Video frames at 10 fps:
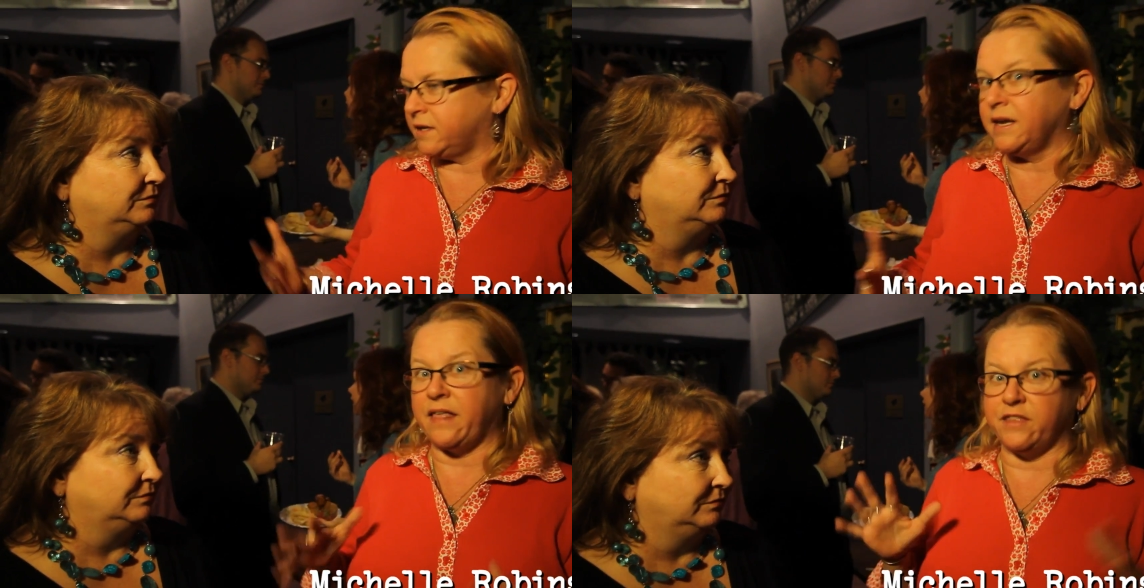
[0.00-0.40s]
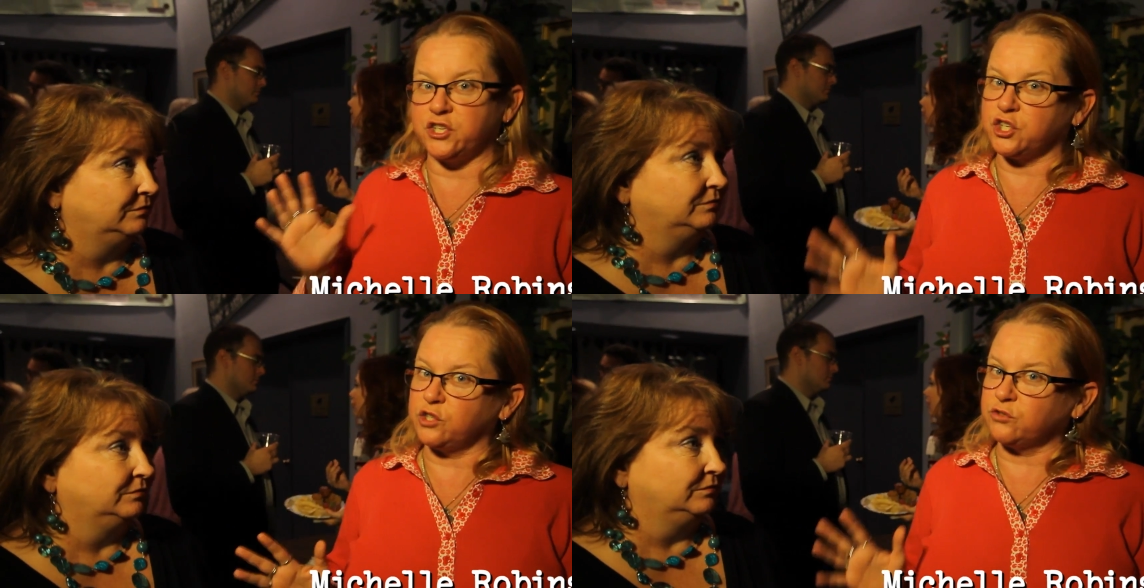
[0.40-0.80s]
Speaker 1: and the
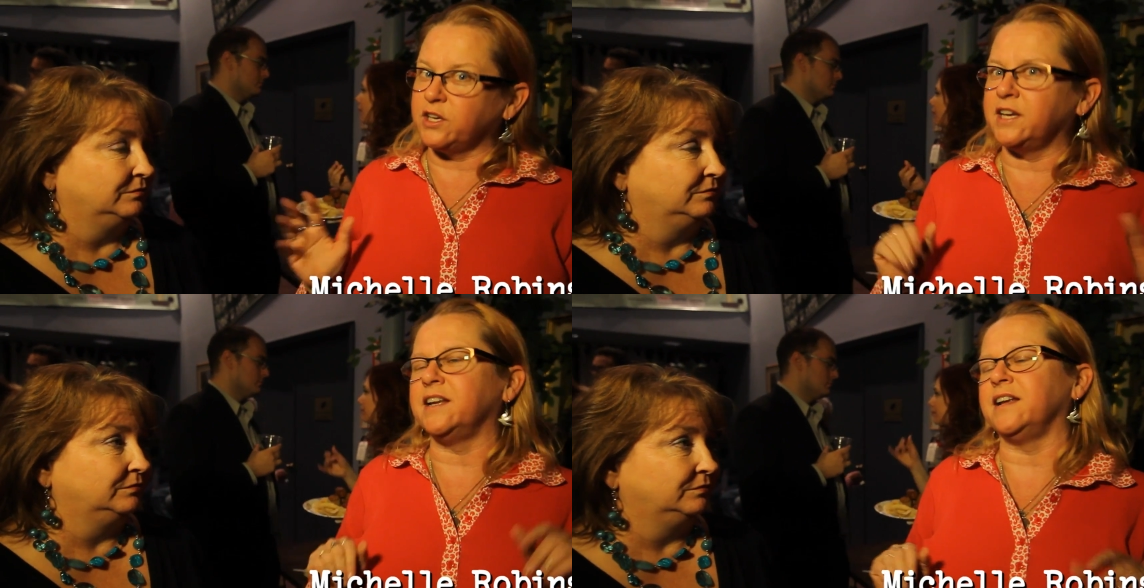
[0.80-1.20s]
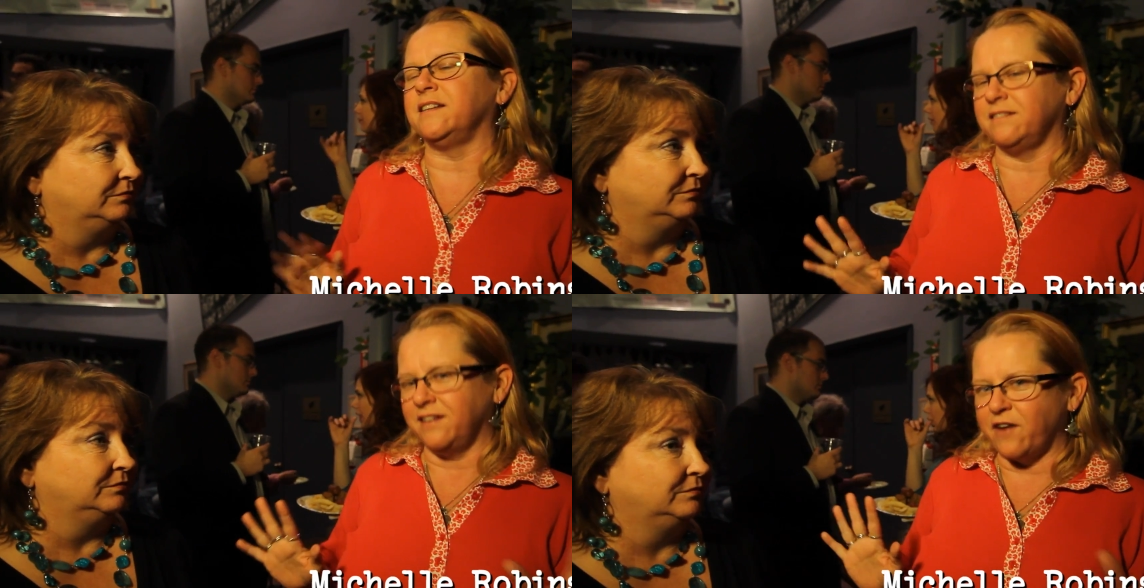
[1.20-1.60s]
children
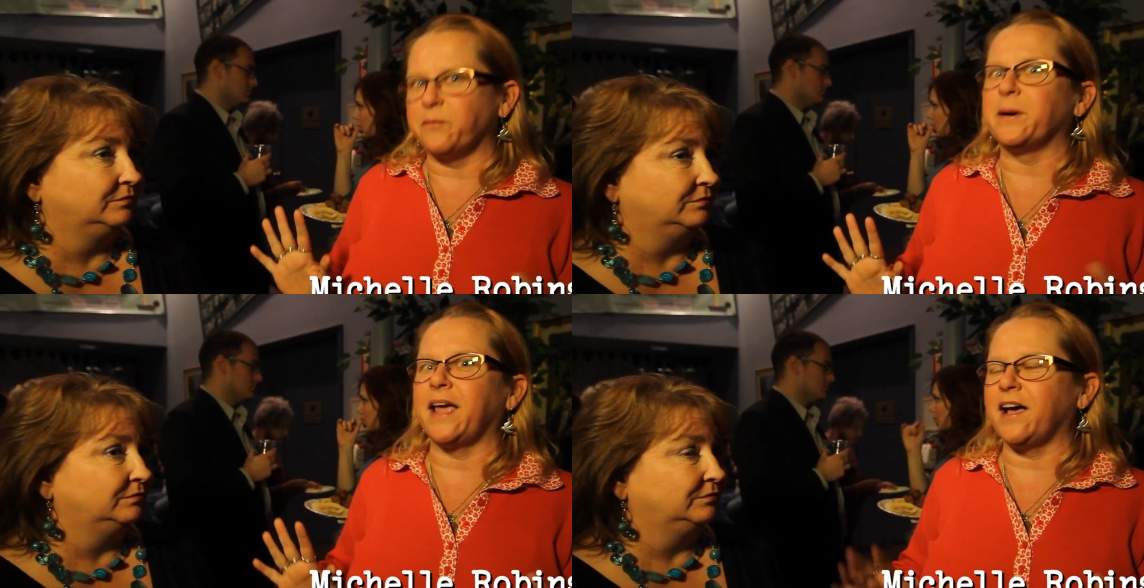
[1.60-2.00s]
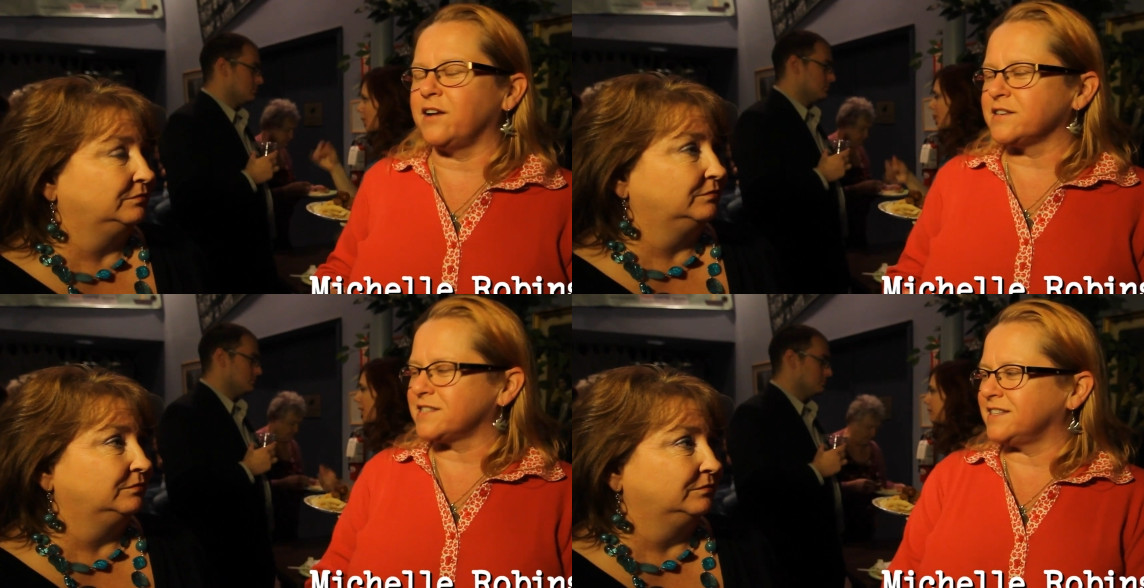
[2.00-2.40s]
and everybody else.
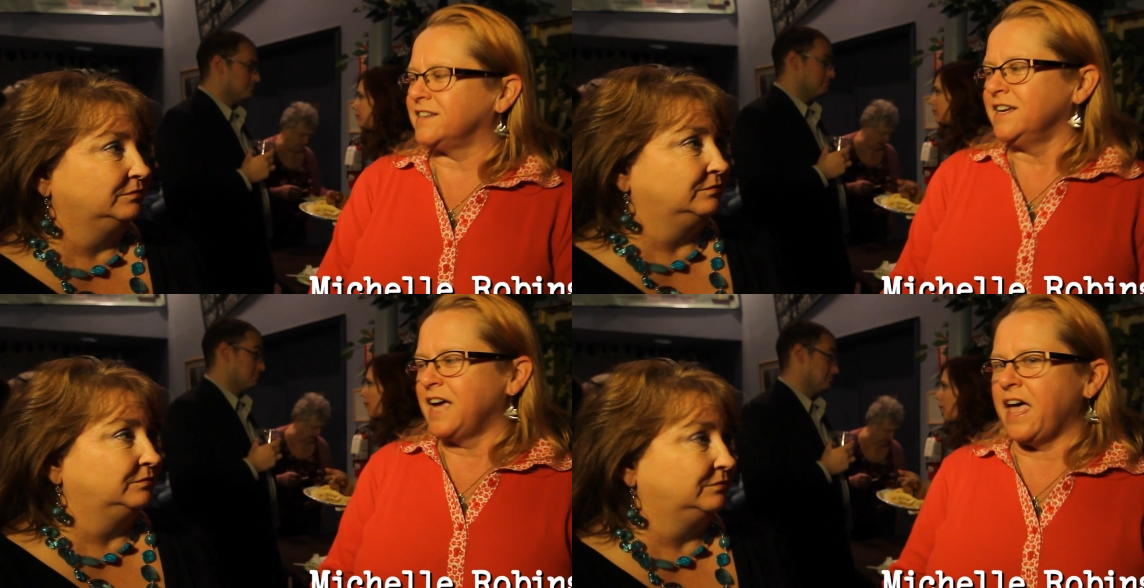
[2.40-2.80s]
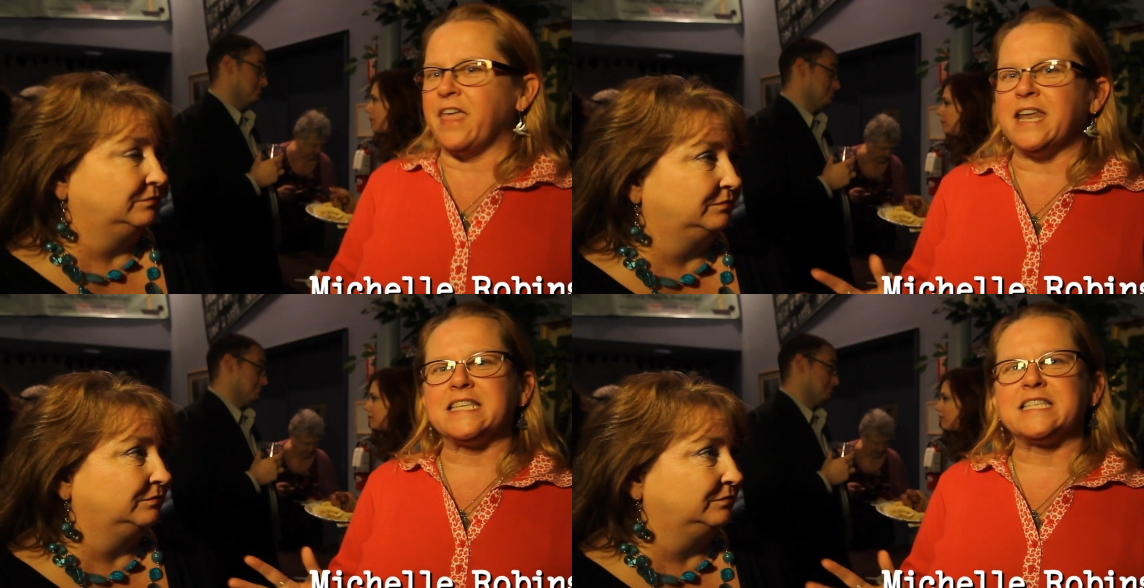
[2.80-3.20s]
And, and then his